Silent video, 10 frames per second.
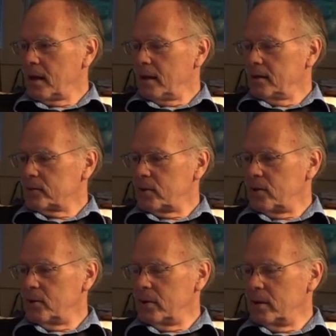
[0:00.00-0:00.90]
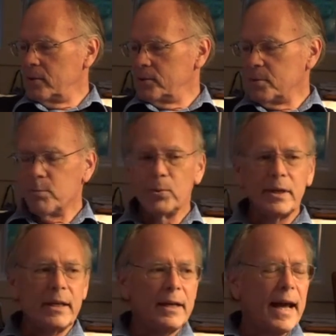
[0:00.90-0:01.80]
So it was a
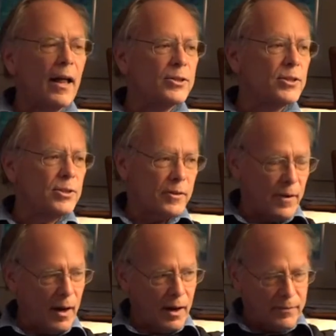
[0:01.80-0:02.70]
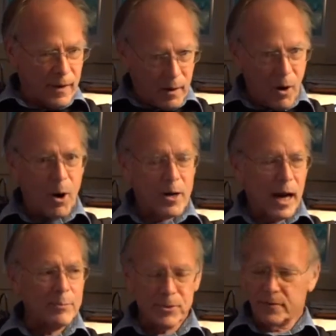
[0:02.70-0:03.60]
brilliant analysis of hard
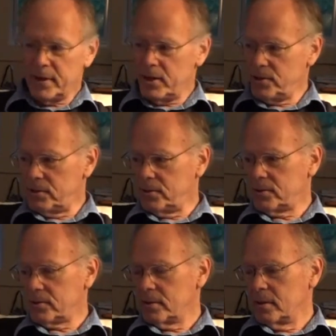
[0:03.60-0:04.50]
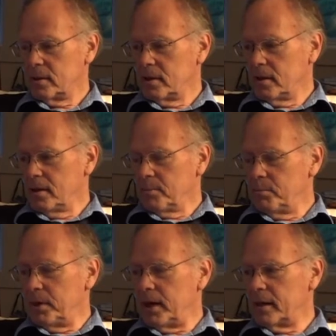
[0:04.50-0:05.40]
observations.
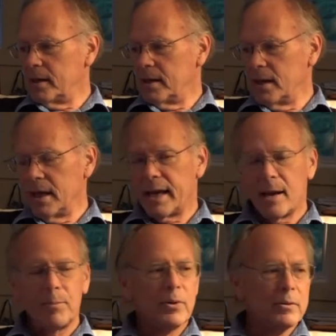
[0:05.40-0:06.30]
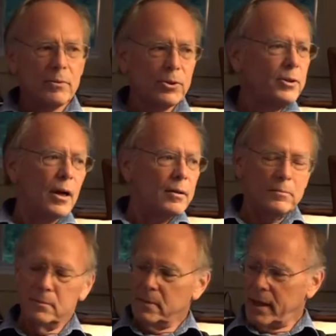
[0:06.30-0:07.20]
But Kepler couldn't
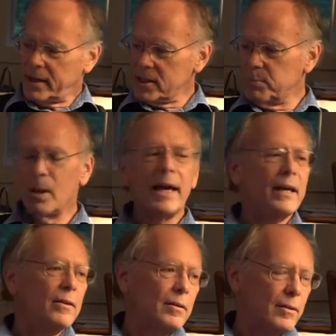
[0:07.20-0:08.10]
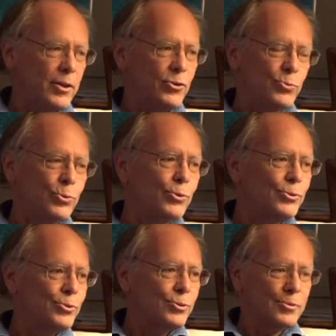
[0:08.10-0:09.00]
explain these rules.